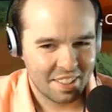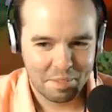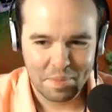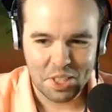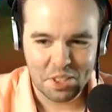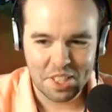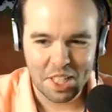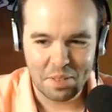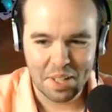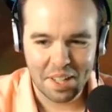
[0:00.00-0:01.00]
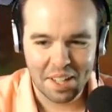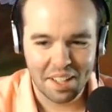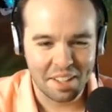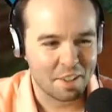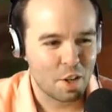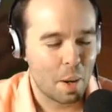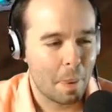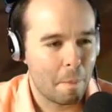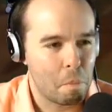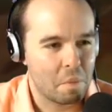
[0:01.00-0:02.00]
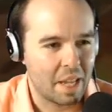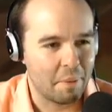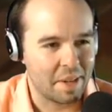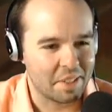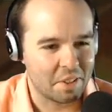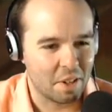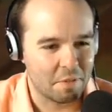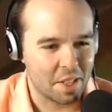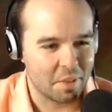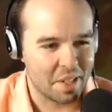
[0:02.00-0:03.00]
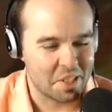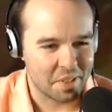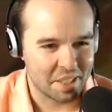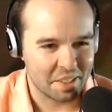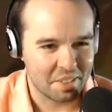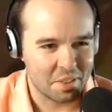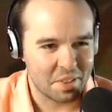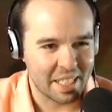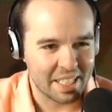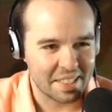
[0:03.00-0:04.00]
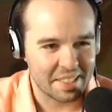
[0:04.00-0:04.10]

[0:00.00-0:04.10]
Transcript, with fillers: Miss you, Silver! Can't wait until you're all fell away so we can do things.